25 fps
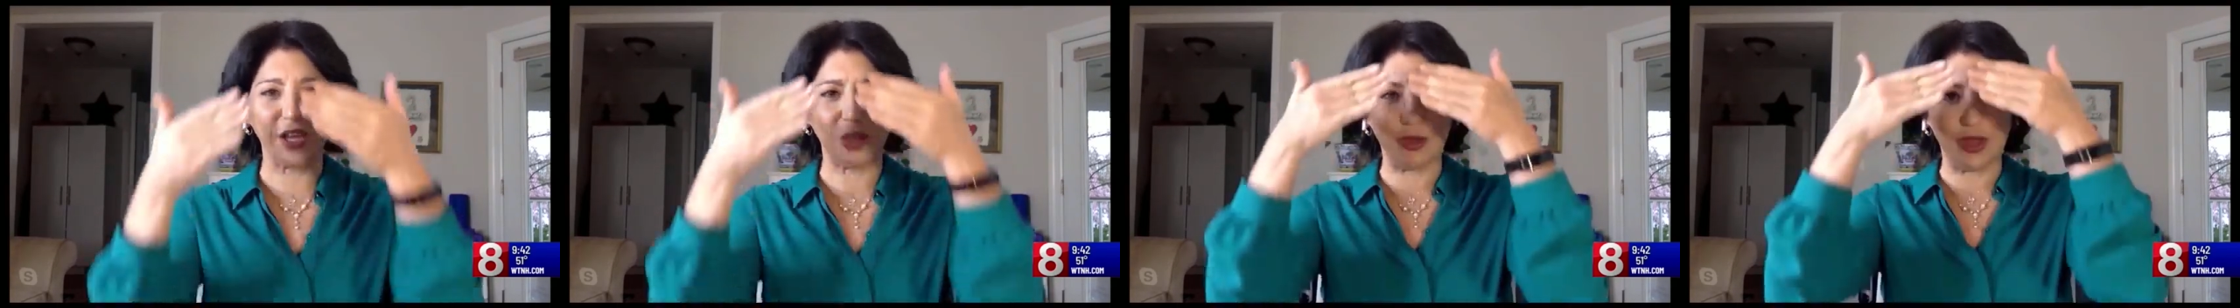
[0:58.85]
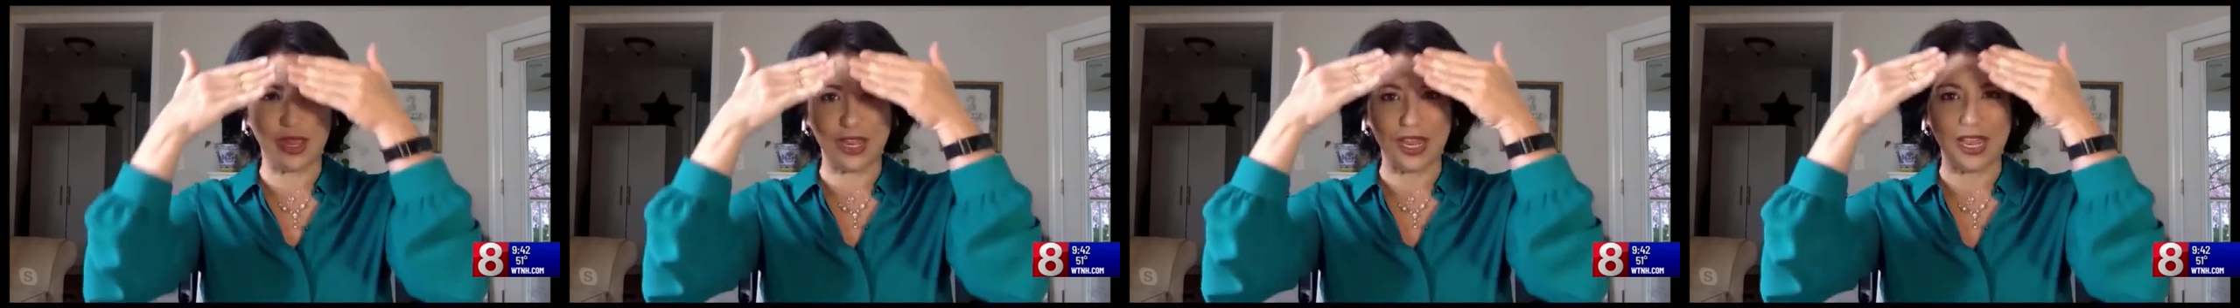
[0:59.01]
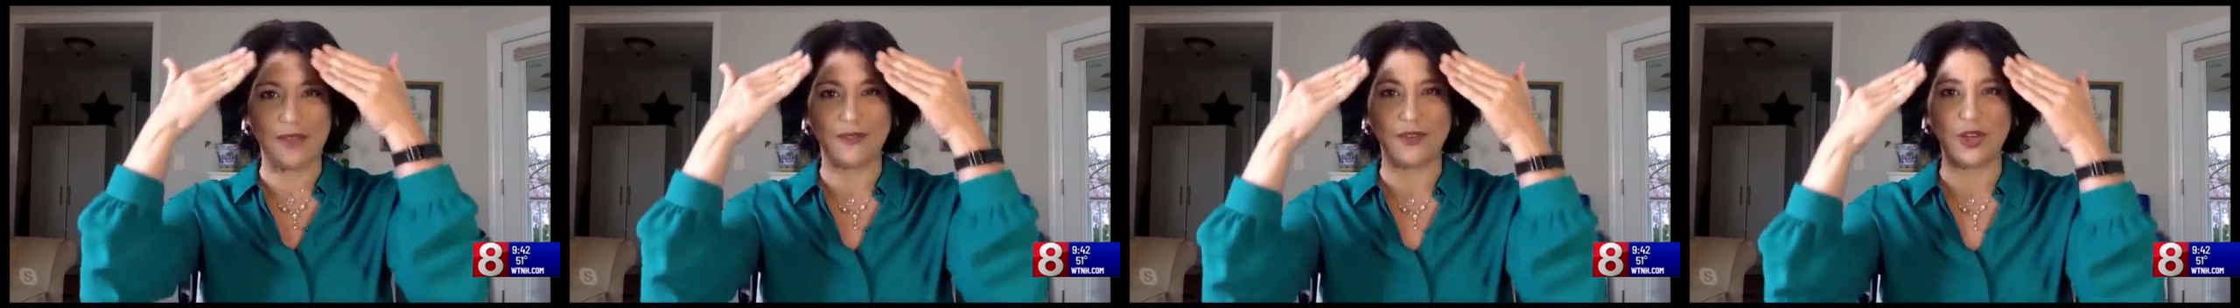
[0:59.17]
you
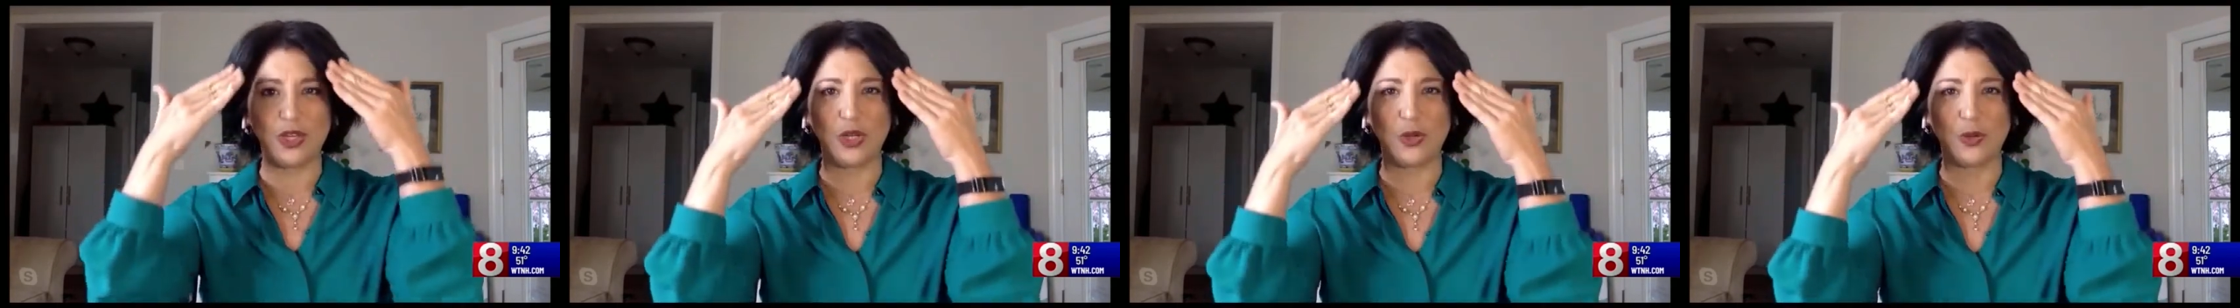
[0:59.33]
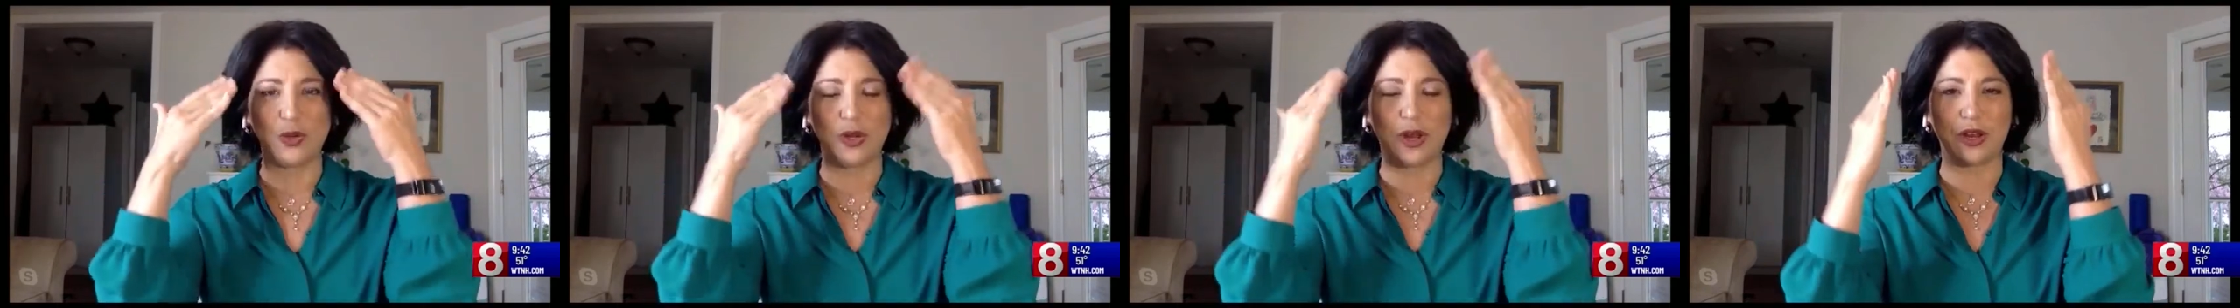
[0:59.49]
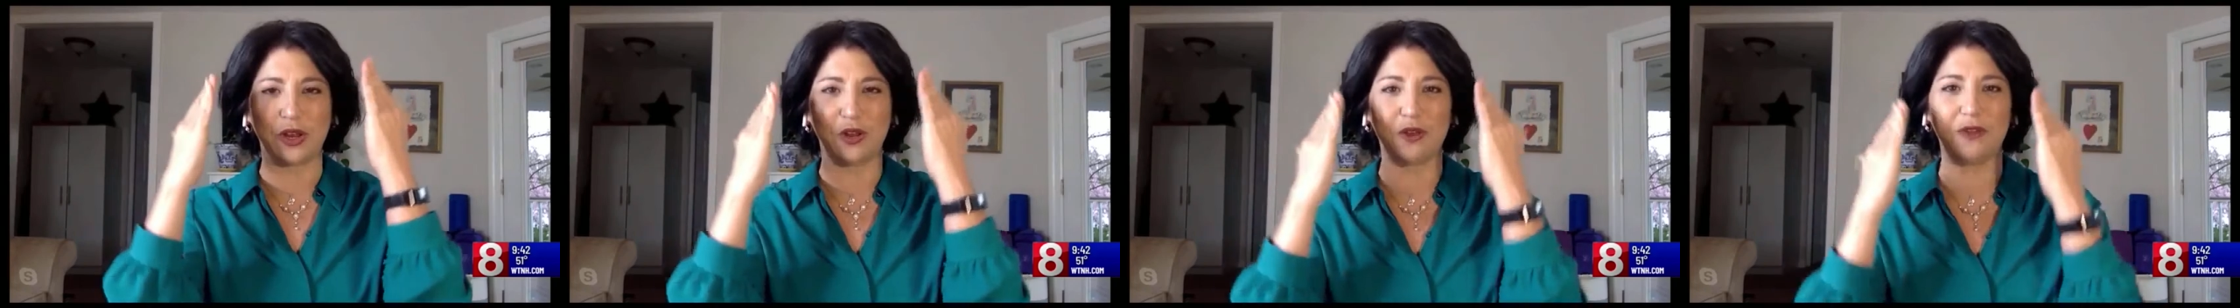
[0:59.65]
can even do
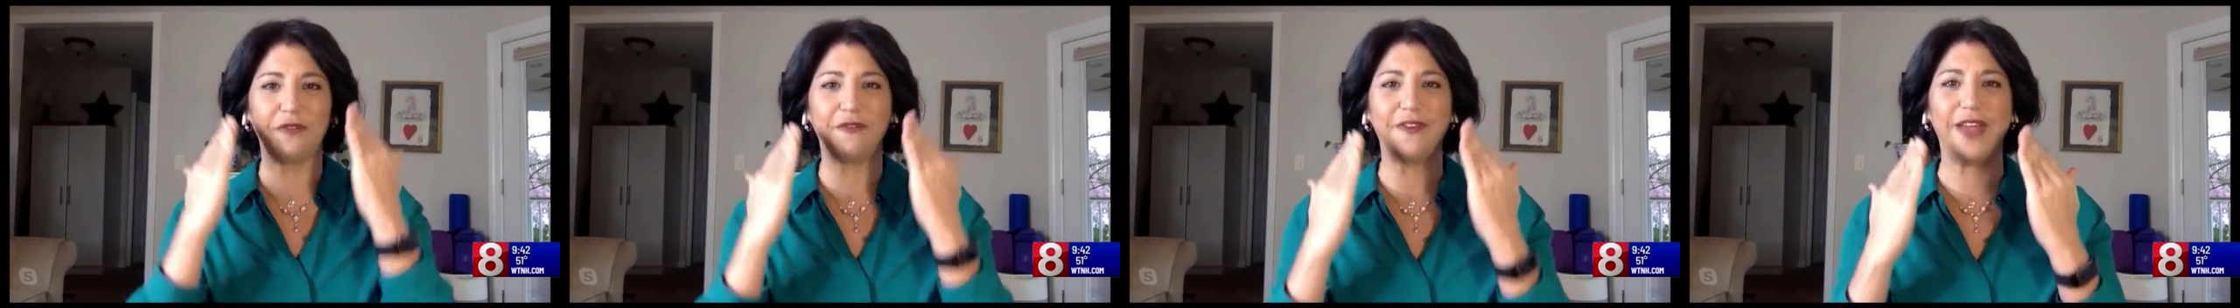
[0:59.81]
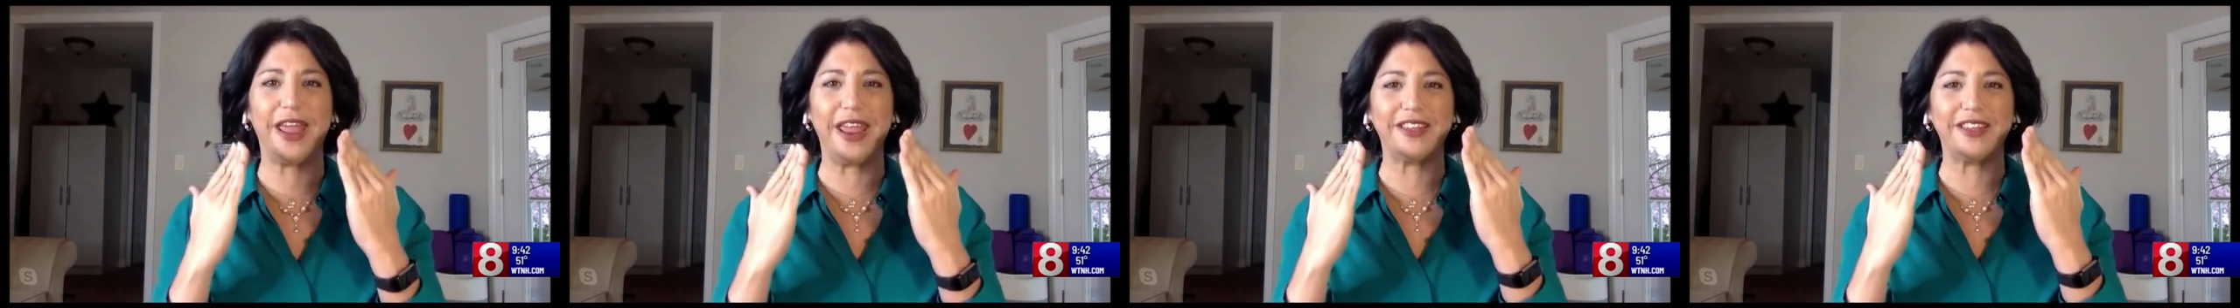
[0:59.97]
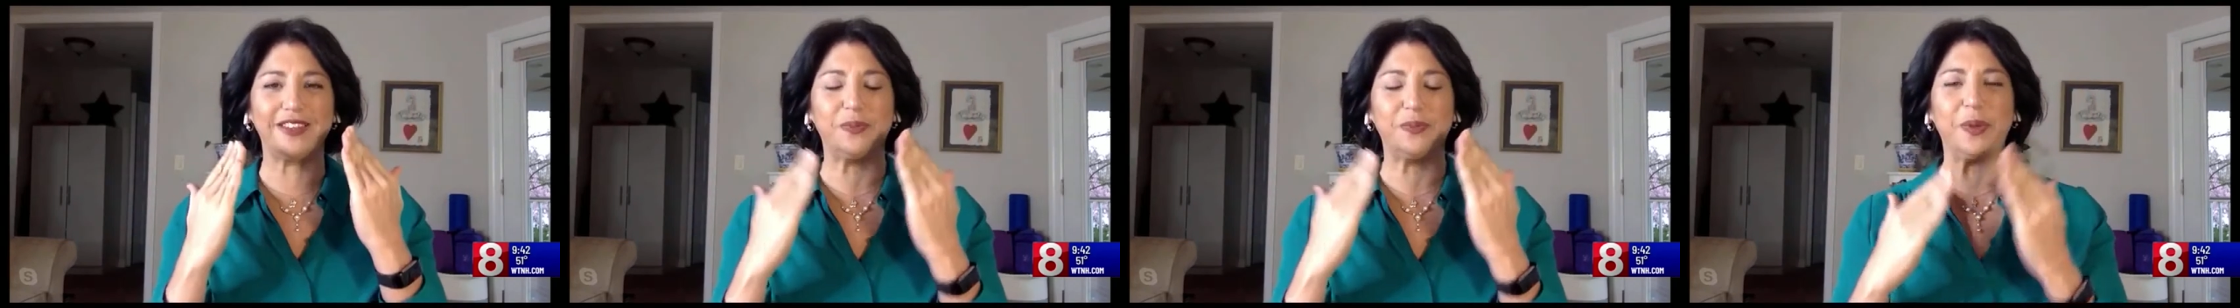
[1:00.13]
it on your
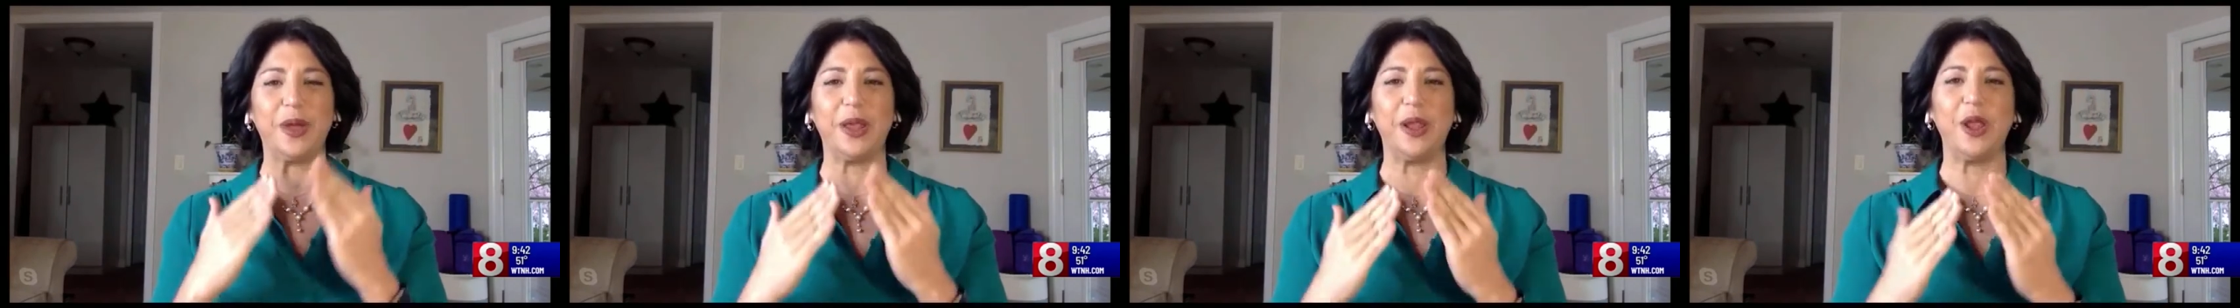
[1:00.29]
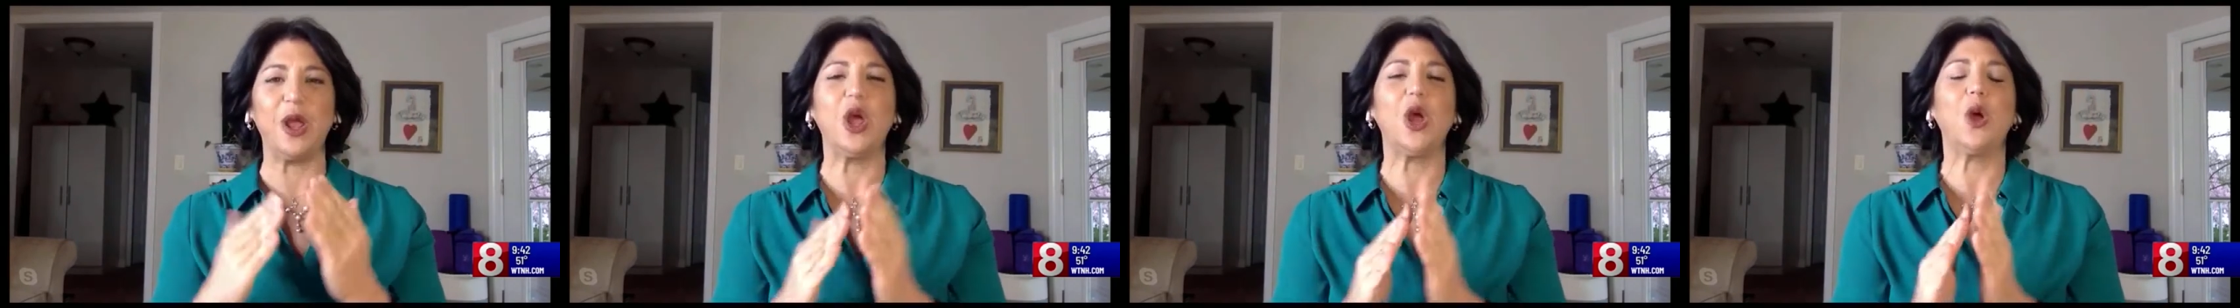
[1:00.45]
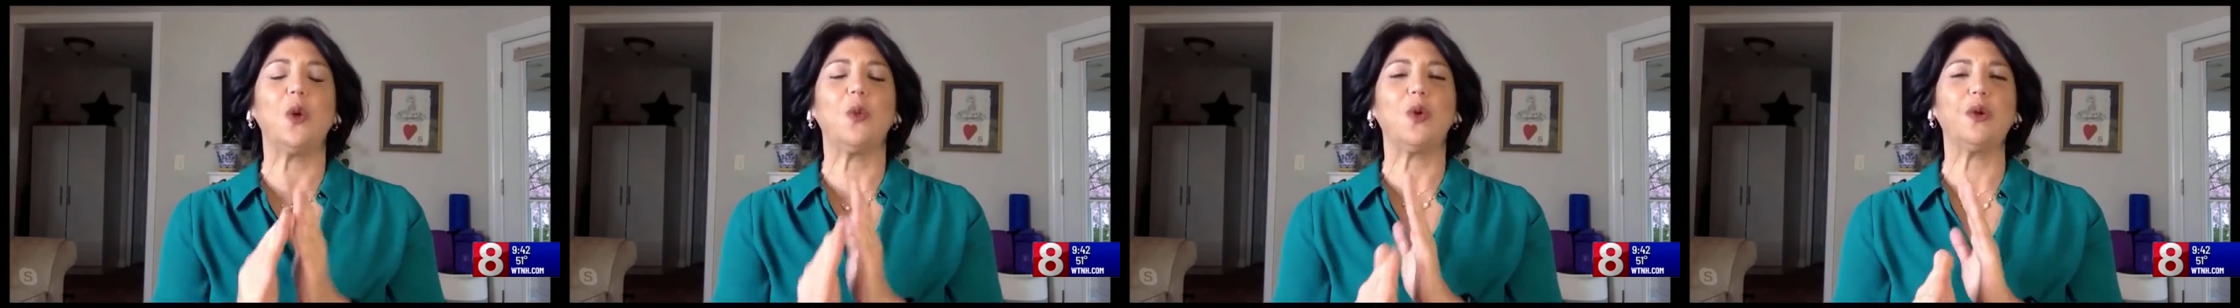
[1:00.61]
face. But
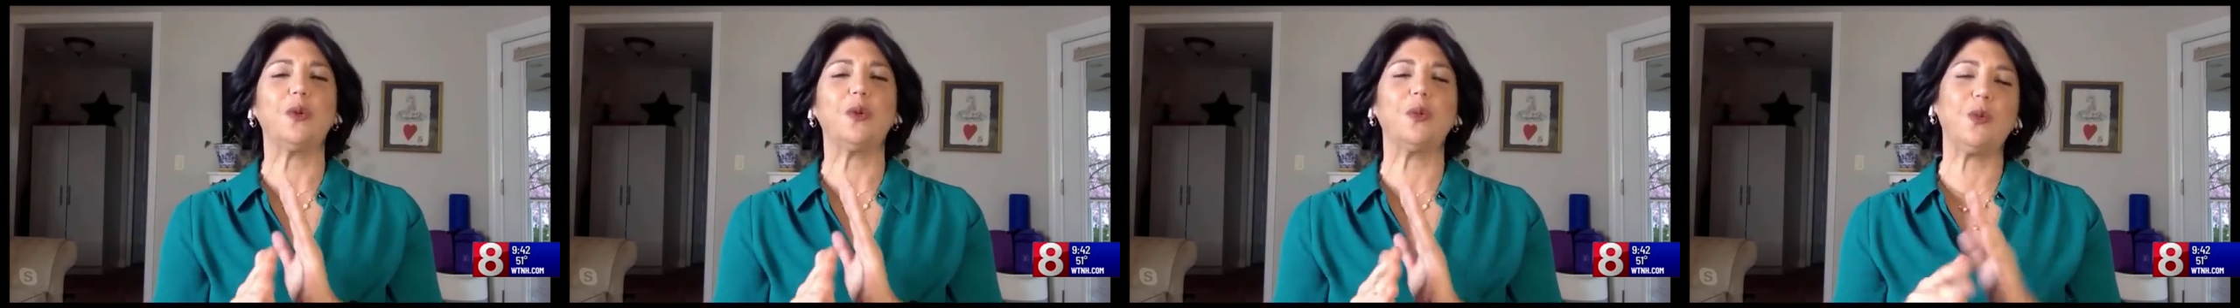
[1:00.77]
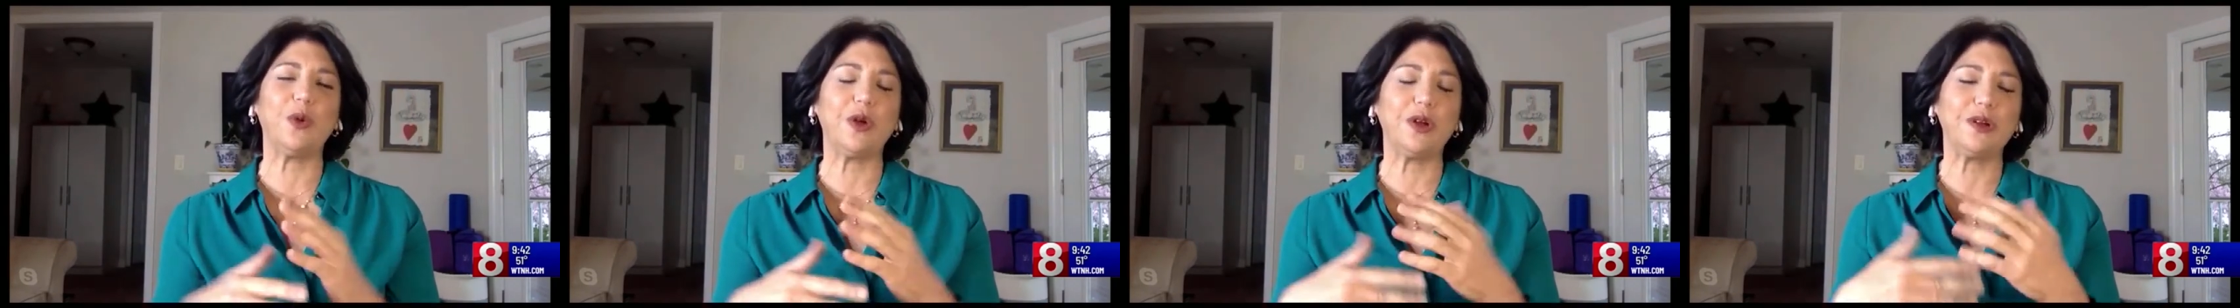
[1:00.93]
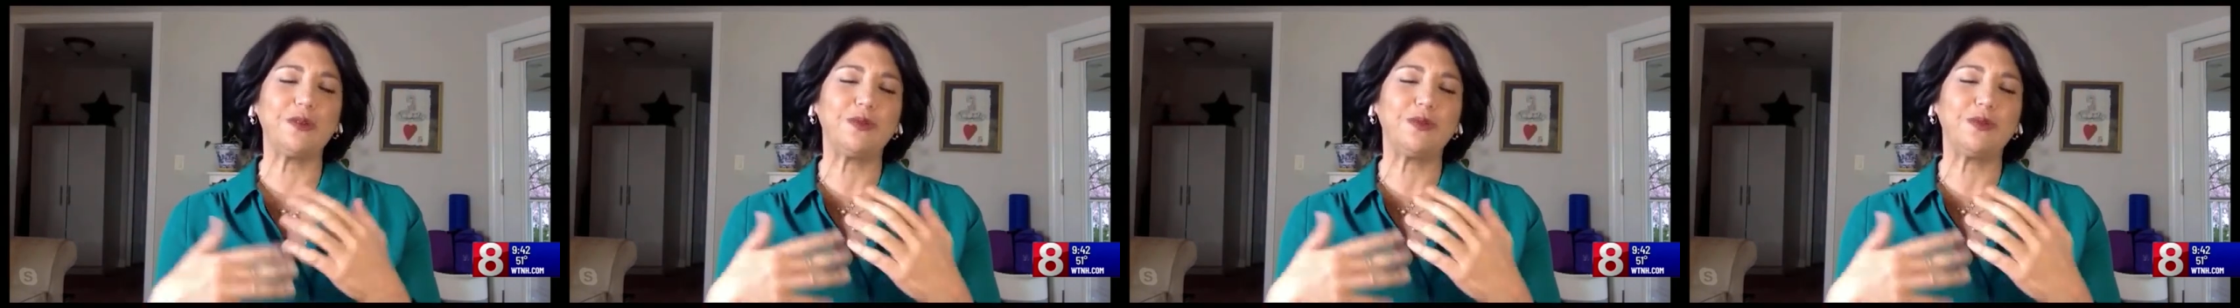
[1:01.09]
we're